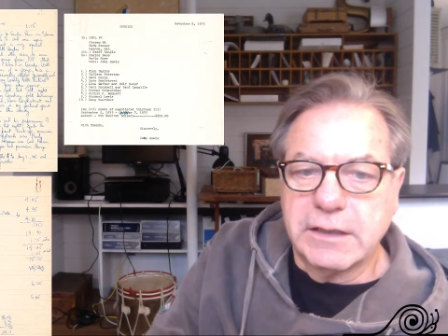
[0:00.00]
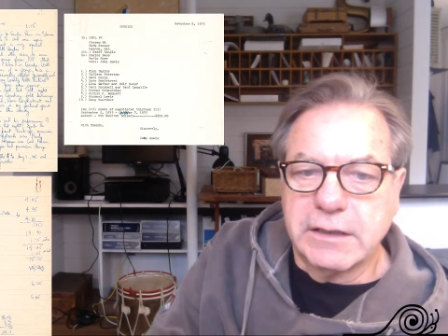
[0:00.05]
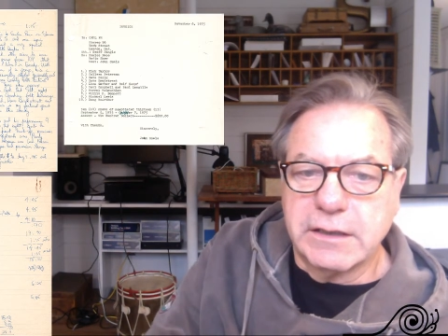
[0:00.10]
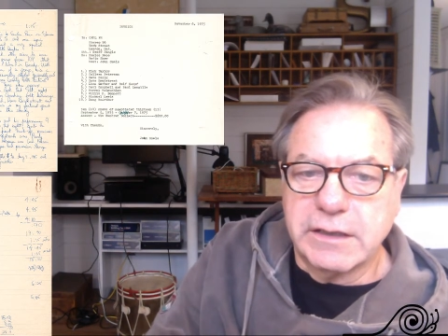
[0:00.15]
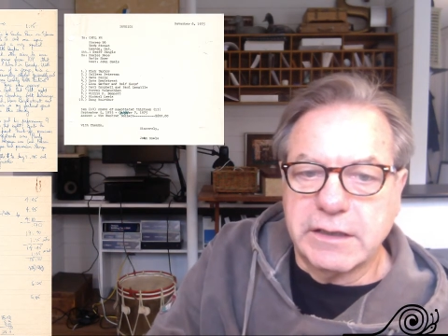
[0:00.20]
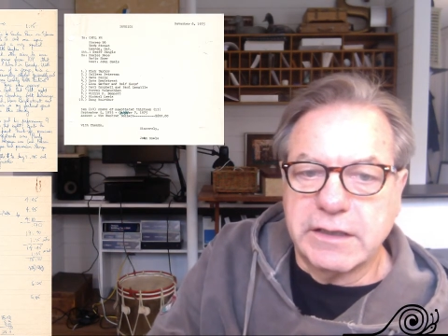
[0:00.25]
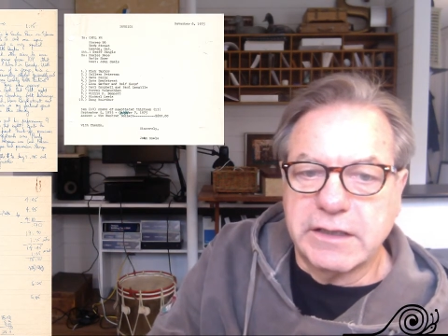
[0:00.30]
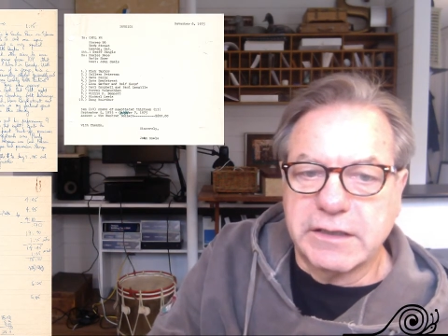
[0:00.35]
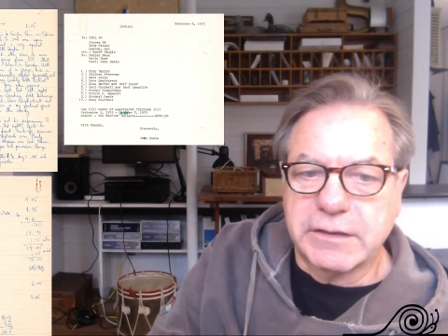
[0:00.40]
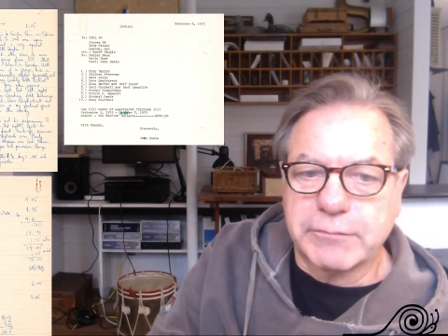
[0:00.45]

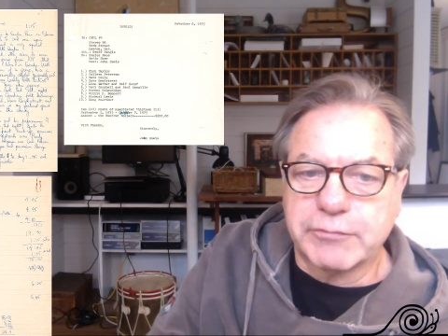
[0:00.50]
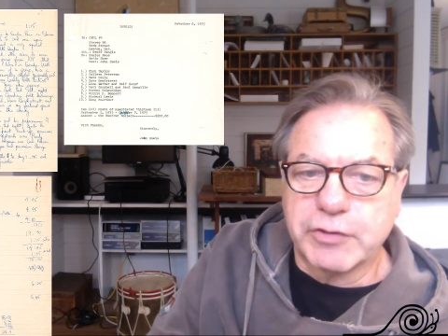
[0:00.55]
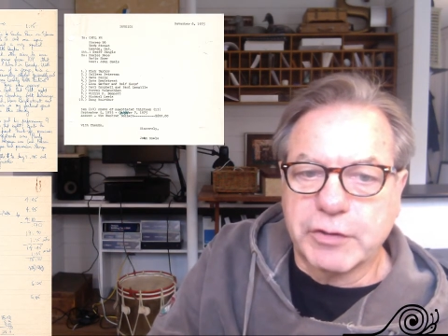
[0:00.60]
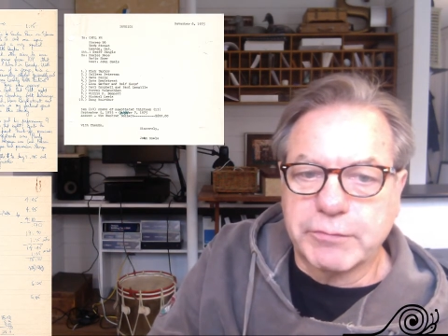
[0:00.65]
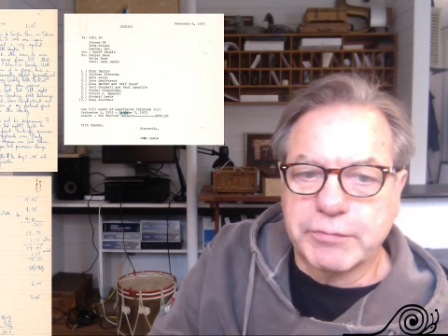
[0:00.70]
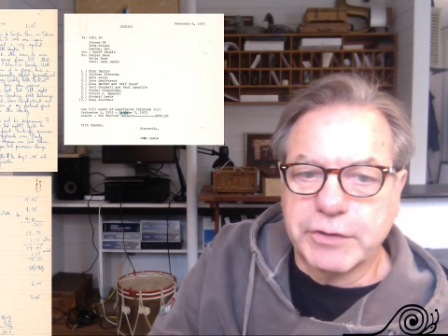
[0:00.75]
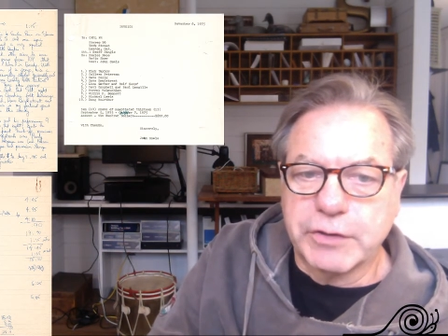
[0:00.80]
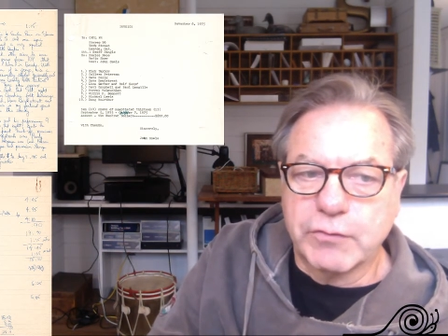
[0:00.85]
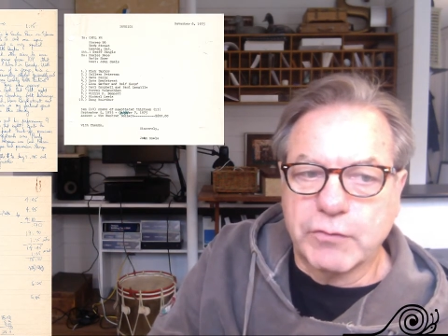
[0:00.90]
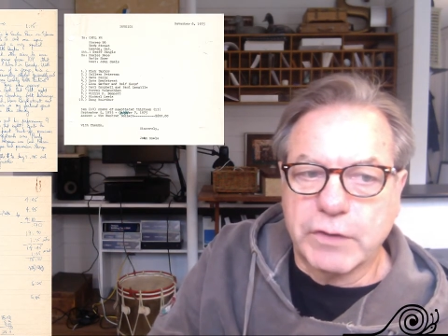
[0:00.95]

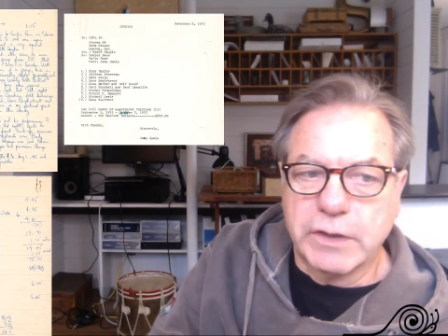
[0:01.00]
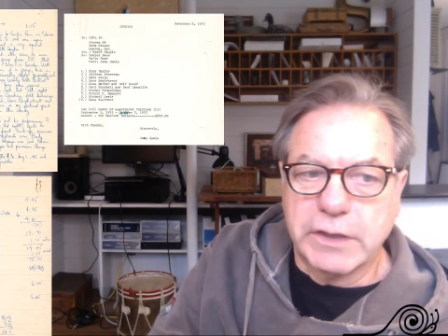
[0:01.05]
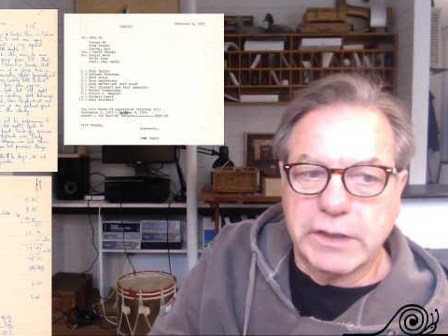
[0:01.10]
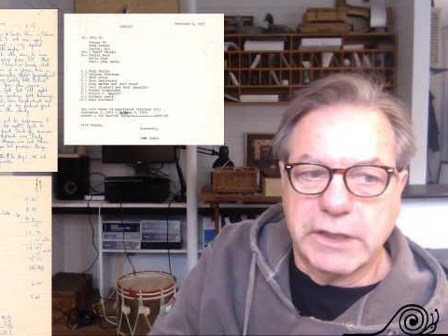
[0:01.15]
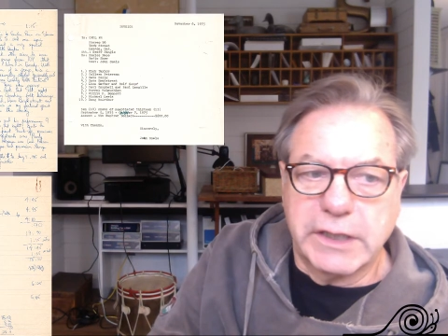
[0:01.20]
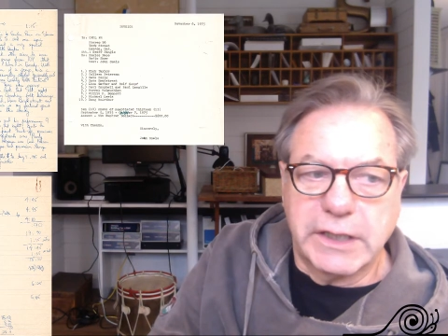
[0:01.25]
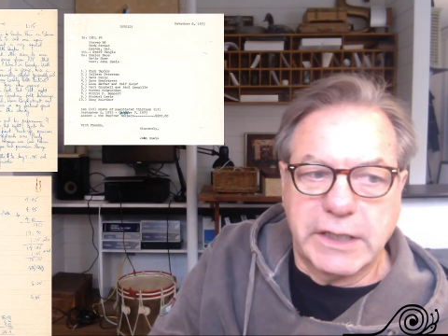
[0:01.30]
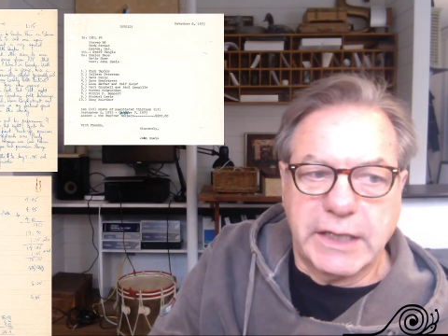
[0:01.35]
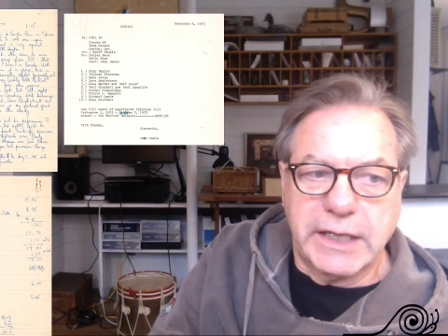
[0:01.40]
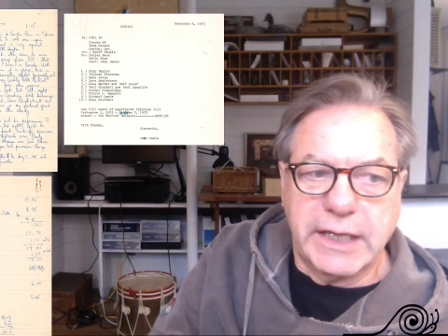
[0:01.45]
inappropriate
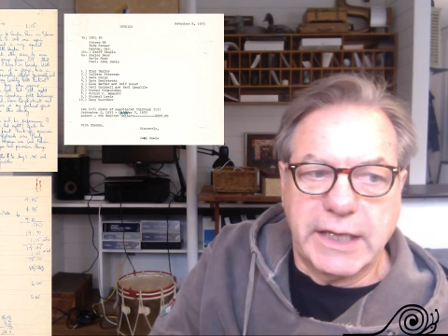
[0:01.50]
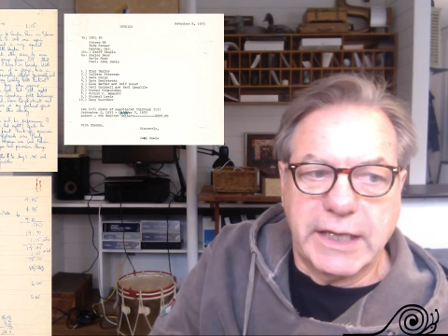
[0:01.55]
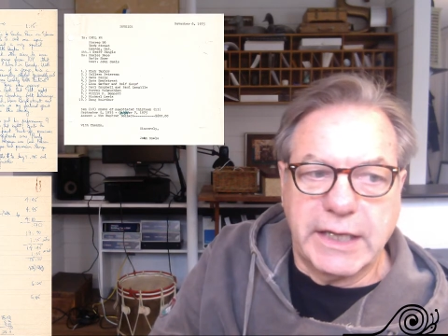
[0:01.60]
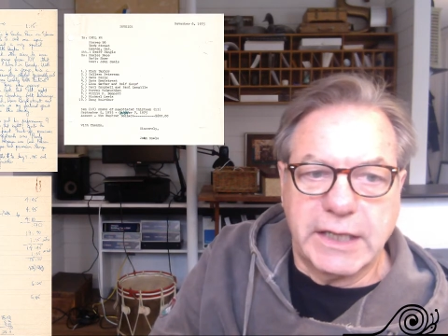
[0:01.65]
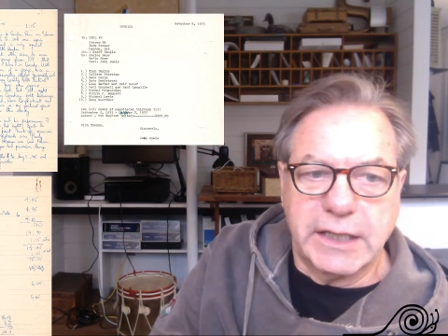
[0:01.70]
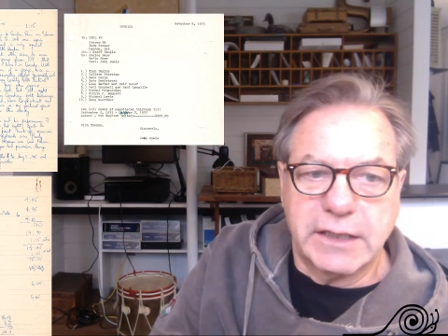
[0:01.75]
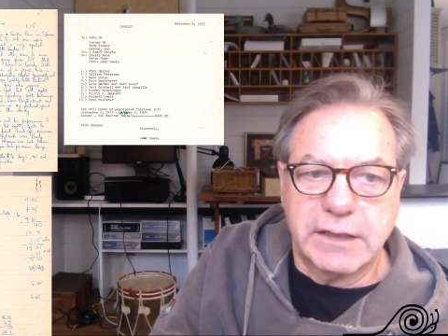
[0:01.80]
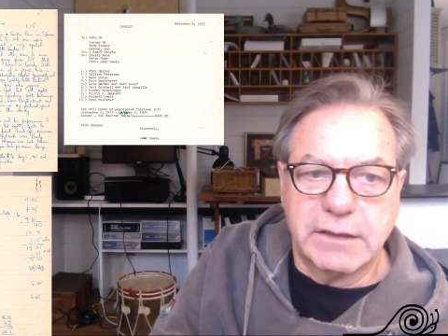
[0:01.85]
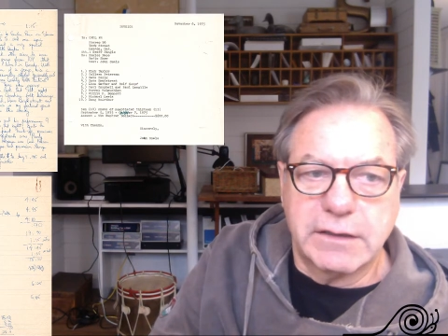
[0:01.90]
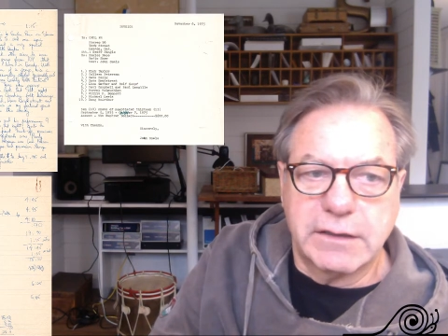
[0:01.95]
word,
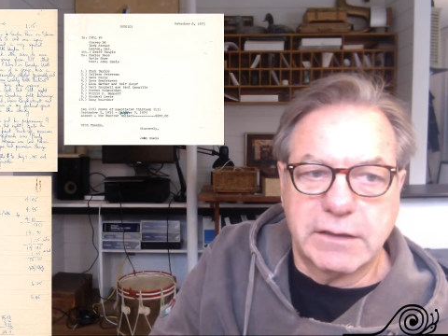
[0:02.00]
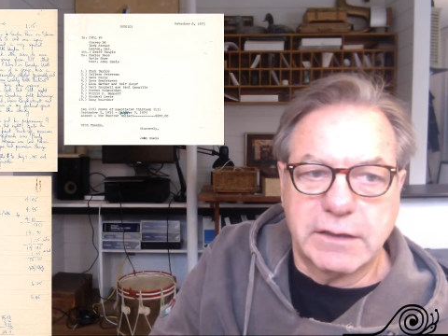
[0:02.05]
and